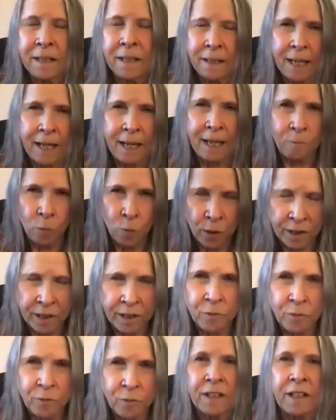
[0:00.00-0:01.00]
in that
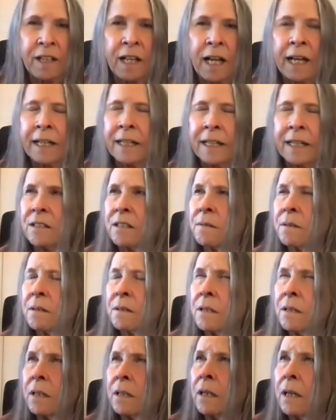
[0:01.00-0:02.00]
working with
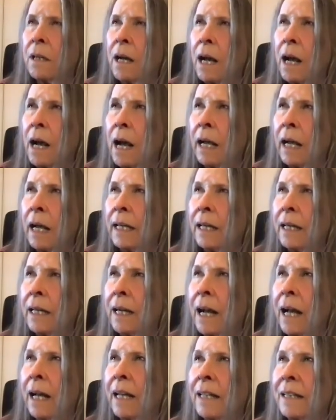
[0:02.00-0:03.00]
clients i
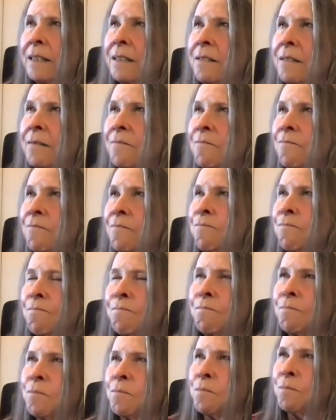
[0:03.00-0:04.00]
i
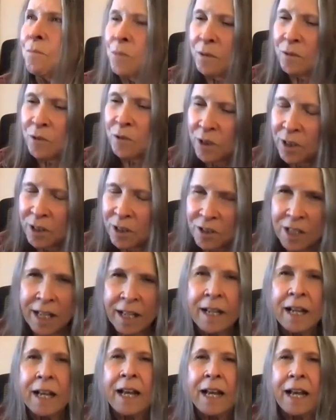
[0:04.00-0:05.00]
just
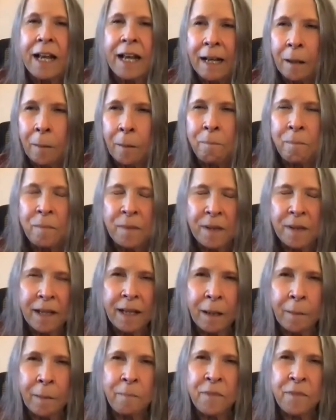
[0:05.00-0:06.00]
help
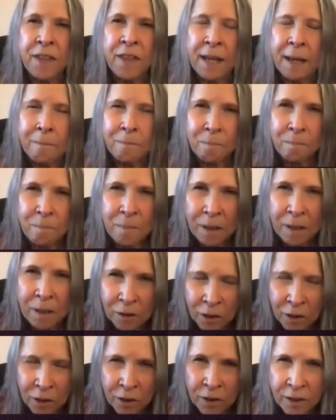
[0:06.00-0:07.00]
help them
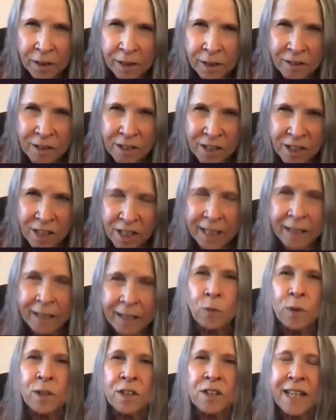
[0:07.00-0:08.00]
learn to
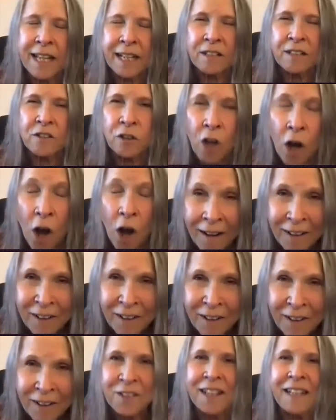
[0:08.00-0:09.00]
sit with things
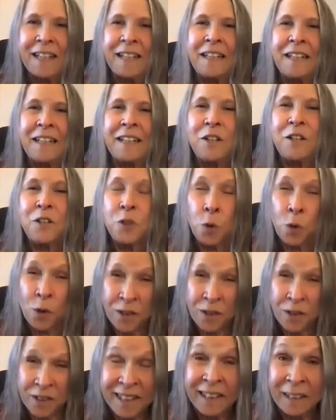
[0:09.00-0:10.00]
longer than you
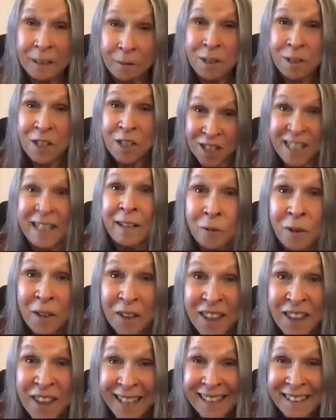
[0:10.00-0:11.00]
ordinarily would sit
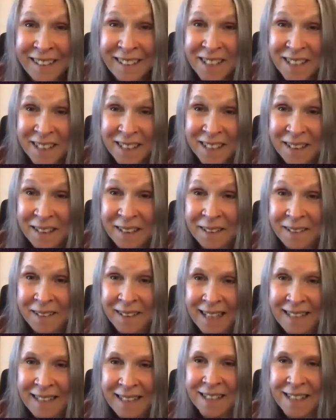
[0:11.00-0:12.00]
with things.
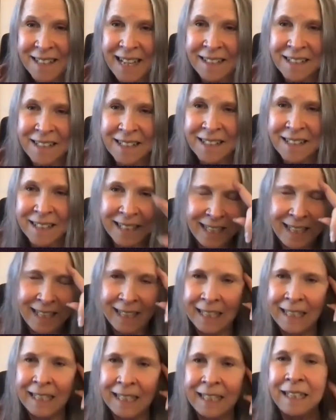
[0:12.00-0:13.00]
That's mm that's
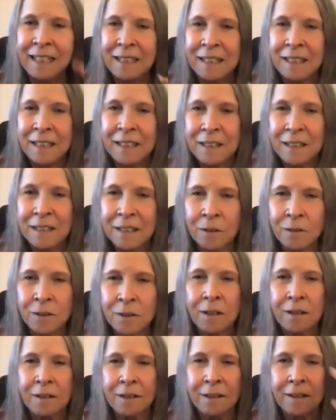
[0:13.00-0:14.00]
key, you
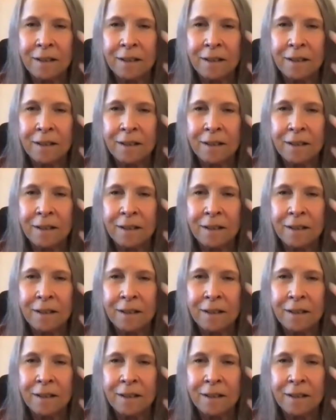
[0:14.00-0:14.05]
know,